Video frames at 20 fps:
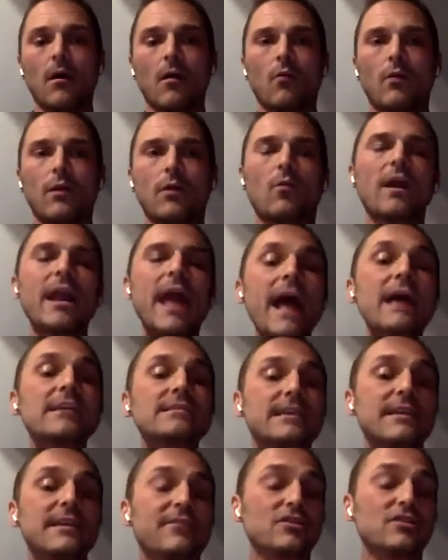What I want to ask
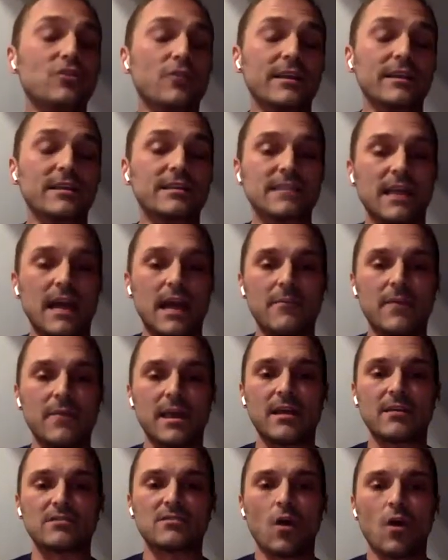even during this time
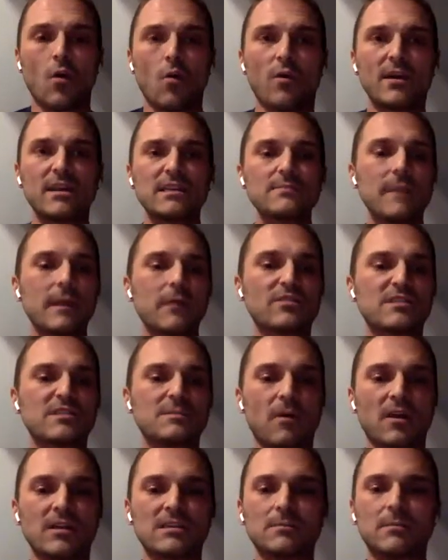is, what is my
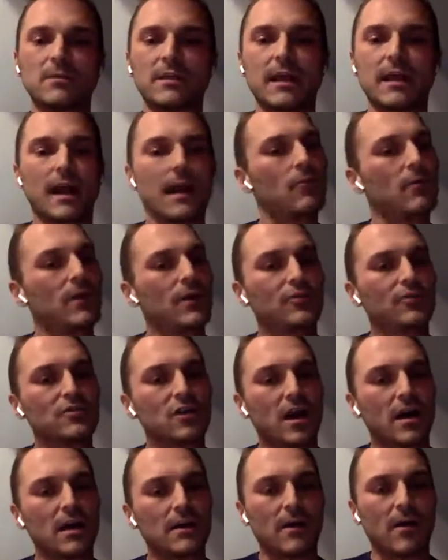responsibility, kind of what you're
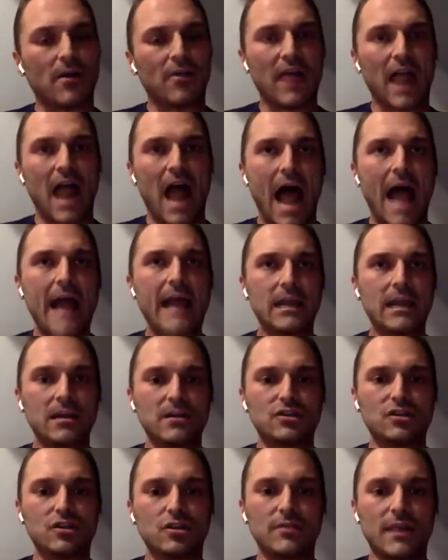talking about, that I
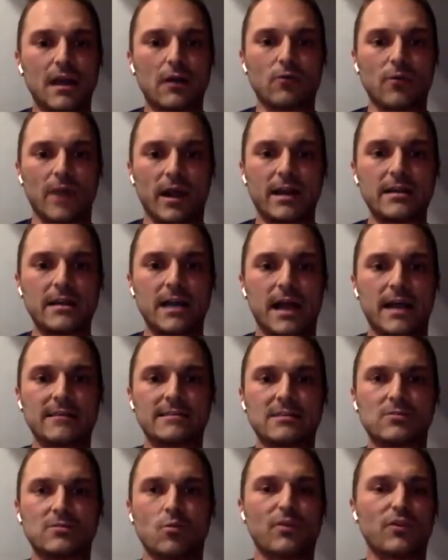can do that
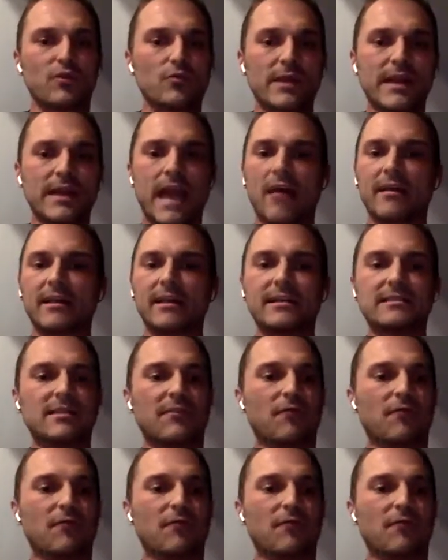recognizes what the realities